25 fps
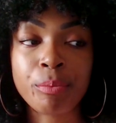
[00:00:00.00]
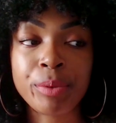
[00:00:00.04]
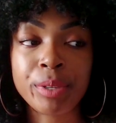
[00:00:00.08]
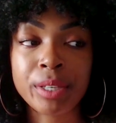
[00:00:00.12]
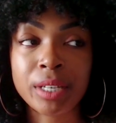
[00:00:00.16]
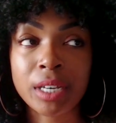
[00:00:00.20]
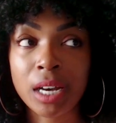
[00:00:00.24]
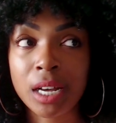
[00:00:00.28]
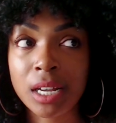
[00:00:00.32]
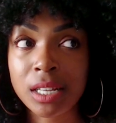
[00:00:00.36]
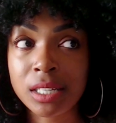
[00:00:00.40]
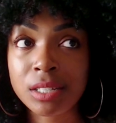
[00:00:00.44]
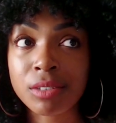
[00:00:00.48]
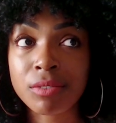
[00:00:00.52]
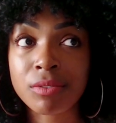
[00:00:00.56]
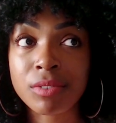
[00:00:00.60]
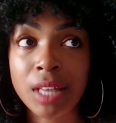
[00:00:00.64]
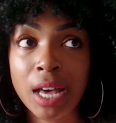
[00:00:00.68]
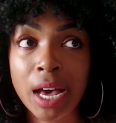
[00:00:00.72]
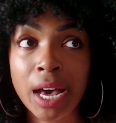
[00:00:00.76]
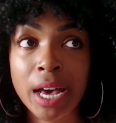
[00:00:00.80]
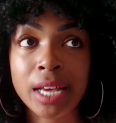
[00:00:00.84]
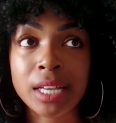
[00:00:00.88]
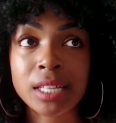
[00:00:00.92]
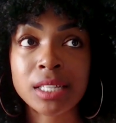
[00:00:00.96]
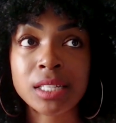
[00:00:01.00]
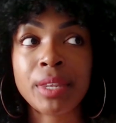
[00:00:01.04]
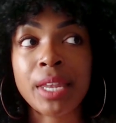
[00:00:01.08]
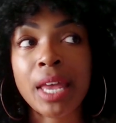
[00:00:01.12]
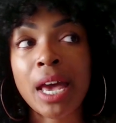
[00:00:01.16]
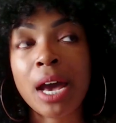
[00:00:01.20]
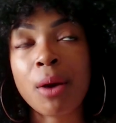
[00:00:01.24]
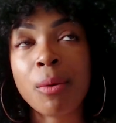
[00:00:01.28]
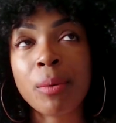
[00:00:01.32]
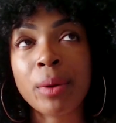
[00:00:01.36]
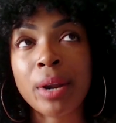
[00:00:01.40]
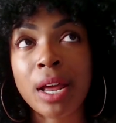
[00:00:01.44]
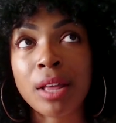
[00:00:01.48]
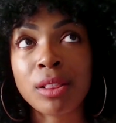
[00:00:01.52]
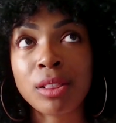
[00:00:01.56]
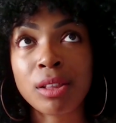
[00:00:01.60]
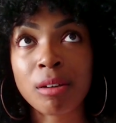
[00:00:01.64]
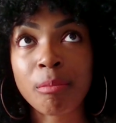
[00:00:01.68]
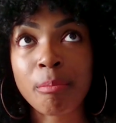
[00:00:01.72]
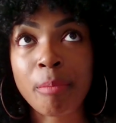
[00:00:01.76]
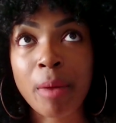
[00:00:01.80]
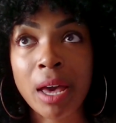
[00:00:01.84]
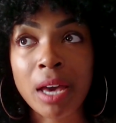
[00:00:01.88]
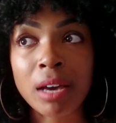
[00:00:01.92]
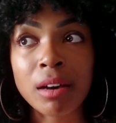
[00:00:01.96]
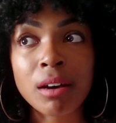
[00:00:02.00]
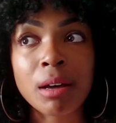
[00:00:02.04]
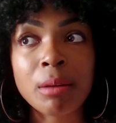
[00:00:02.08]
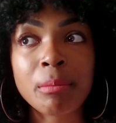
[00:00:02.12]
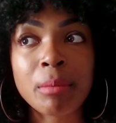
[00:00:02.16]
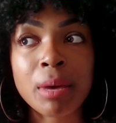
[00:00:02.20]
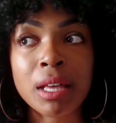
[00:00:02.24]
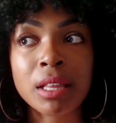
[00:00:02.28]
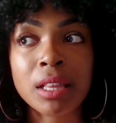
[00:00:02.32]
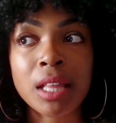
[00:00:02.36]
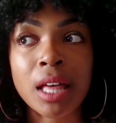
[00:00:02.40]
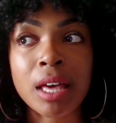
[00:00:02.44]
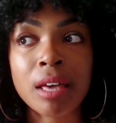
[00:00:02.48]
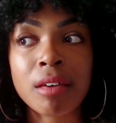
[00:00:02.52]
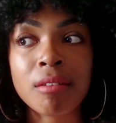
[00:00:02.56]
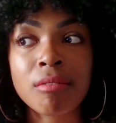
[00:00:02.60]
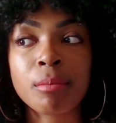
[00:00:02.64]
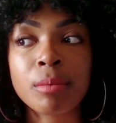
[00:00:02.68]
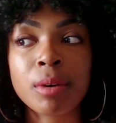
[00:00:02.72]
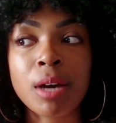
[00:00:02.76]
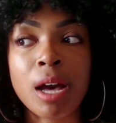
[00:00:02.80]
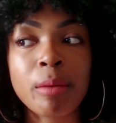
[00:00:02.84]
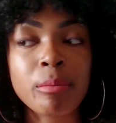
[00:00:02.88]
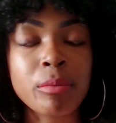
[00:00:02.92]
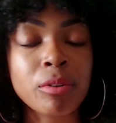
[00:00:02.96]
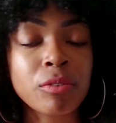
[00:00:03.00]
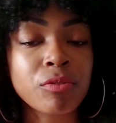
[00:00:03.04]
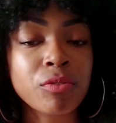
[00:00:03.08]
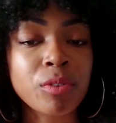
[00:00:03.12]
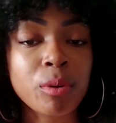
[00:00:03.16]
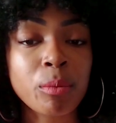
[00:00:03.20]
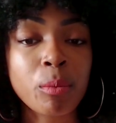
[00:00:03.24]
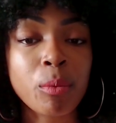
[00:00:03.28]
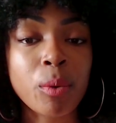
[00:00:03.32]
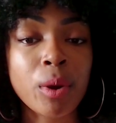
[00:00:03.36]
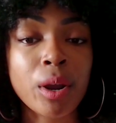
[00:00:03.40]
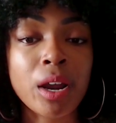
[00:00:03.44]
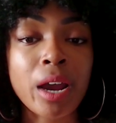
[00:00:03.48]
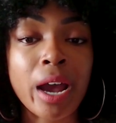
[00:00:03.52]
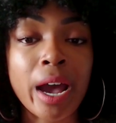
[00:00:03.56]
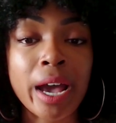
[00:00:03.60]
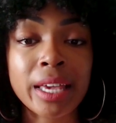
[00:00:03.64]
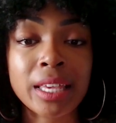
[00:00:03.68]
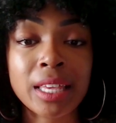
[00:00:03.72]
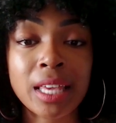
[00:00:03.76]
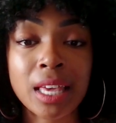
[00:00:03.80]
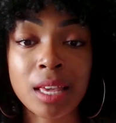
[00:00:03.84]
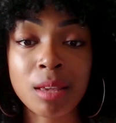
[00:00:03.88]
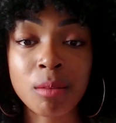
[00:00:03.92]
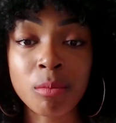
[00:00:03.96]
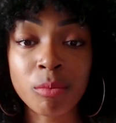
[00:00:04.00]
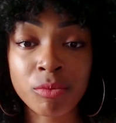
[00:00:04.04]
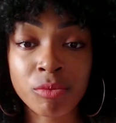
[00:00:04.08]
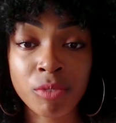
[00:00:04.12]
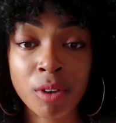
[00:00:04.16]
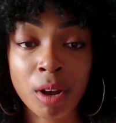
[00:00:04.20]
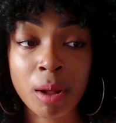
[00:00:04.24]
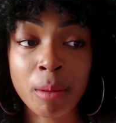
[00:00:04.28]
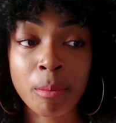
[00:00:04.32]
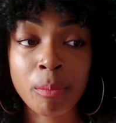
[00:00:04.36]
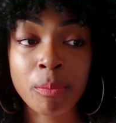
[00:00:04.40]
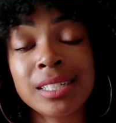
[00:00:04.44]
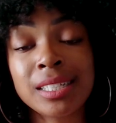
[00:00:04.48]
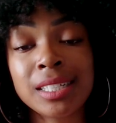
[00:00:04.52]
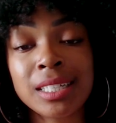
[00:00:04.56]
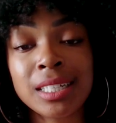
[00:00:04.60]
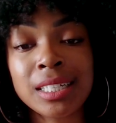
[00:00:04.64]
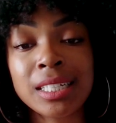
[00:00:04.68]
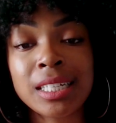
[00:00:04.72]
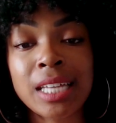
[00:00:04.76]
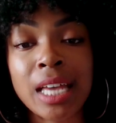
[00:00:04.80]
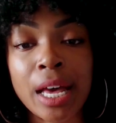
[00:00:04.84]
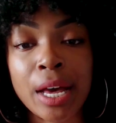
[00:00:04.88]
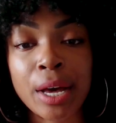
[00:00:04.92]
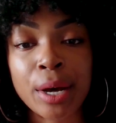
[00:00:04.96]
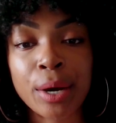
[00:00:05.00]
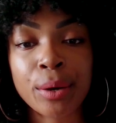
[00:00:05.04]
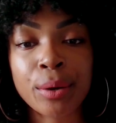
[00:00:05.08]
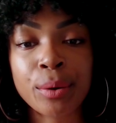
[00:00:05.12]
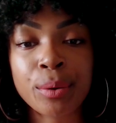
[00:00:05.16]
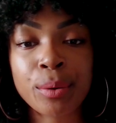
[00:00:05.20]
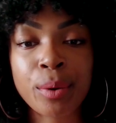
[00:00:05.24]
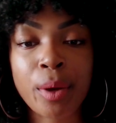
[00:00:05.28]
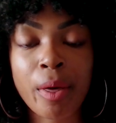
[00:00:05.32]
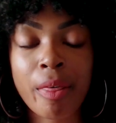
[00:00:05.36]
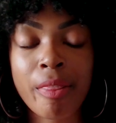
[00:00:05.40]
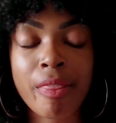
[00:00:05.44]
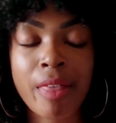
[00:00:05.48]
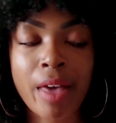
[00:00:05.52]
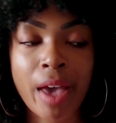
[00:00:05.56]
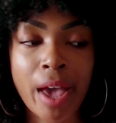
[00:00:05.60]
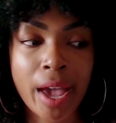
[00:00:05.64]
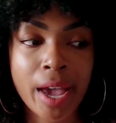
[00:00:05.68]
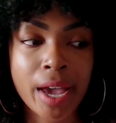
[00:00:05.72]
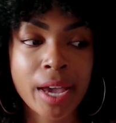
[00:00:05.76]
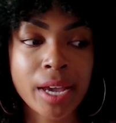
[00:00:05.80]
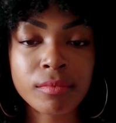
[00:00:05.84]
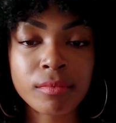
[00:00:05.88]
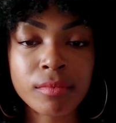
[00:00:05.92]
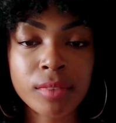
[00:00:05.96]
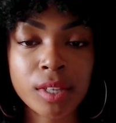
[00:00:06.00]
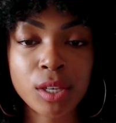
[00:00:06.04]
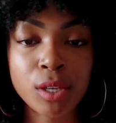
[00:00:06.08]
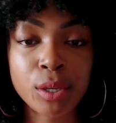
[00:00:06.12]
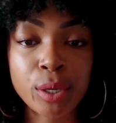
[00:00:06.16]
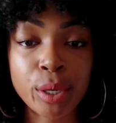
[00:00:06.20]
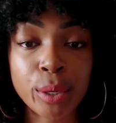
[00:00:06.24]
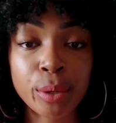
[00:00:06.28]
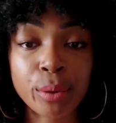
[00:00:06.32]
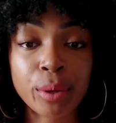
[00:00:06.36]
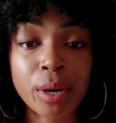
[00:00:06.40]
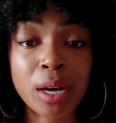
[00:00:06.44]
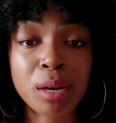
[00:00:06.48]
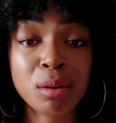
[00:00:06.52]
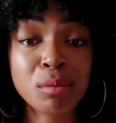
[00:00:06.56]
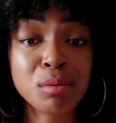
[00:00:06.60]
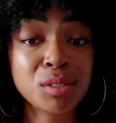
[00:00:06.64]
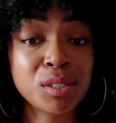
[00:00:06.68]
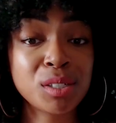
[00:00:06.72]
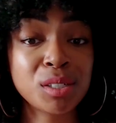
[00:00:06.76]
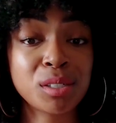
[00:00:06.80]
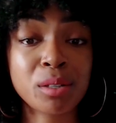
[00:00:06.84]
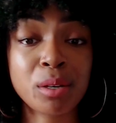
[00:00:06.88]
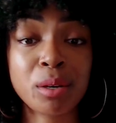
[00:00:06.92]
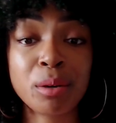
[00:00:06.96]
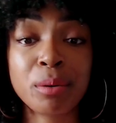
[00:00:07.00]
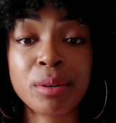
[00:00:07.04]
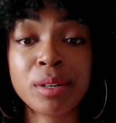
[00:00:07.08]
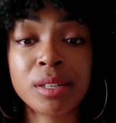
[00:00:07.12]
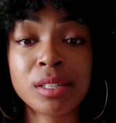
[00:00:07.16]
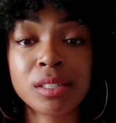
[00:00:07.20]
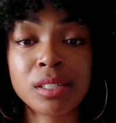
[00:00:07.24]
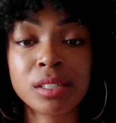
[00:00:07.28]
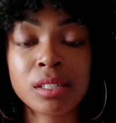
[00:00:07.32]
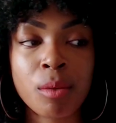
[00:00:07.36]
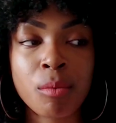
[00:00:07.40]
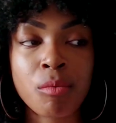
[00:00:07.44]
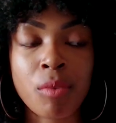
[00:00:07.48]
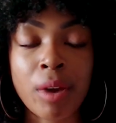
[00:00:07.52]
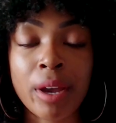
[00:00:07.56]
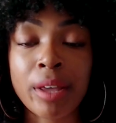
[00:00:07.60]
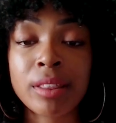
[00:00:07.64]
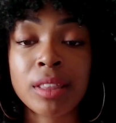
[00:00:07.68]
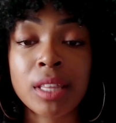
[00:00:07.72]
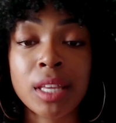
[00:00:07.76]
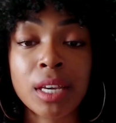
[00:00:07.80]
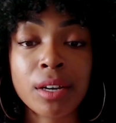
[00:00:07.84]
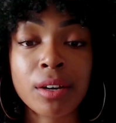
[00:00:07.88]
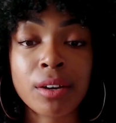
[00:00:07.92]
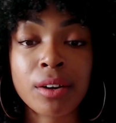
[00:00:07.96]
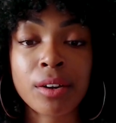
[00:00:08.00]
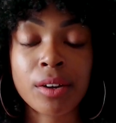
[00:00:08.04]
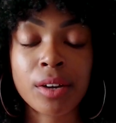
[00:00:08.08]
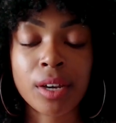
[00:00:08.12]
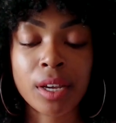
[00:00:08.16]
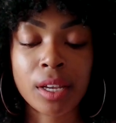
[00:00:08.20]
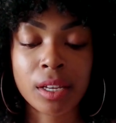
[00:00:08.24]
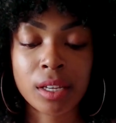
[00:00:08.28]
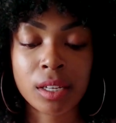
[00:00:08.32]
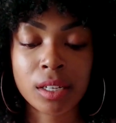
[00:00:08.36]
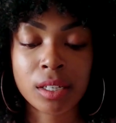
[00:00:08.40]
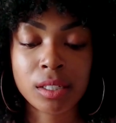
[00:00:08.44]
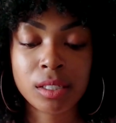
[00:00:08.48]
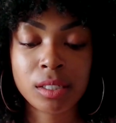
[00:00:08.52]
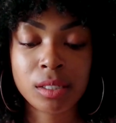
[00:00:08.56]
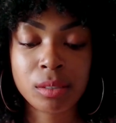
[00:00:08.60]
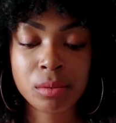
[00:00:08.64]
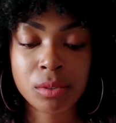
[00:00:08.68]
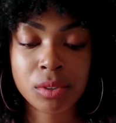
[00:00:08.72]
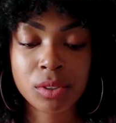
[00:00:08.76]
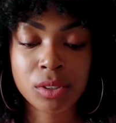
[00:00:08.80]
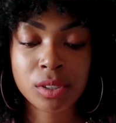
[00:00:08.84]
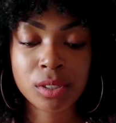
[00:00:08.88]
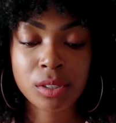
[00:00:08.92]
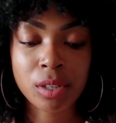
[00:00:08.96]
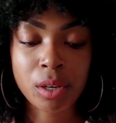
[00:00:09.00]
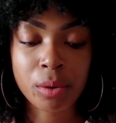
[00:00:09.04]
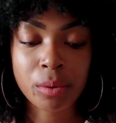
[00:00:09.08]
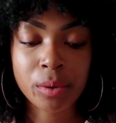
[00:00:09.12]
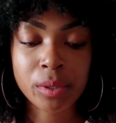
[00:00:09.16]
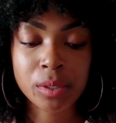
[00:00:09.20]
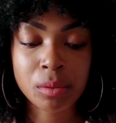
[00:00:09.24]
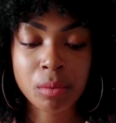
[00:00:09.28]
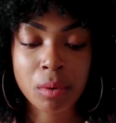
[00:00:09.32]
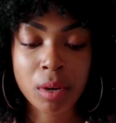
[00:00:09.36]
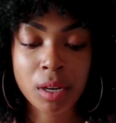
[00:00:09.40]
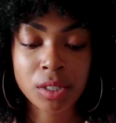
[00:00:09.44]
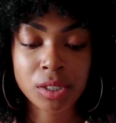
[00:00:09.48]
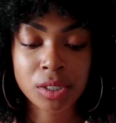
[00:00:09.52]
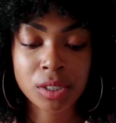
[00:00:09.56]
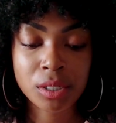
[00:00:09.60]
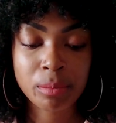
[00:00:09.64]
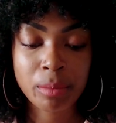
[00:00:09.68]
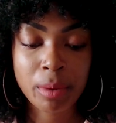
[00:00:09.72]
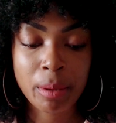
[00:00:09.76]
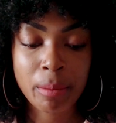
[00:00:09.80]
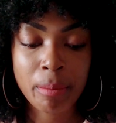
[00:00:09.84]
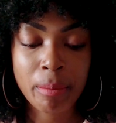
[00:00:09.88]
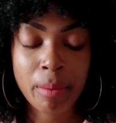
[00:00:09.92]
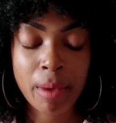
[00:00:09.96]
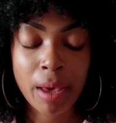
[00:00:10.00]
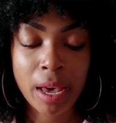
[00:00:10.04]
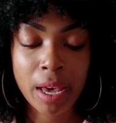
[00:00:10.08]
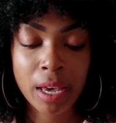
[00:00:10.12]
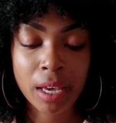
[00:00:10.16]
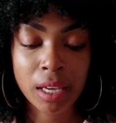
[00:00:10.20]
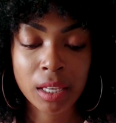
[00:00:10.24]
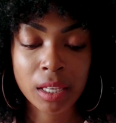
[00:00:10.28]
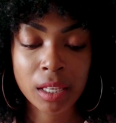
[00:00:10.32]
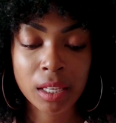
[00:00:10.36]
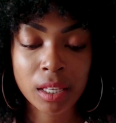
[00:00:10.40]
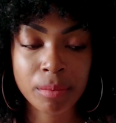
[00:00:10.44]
Because of that, now when I look back on my life, coming from where I came from, see now that, you know, God was just always right there, and He was just always watching me back,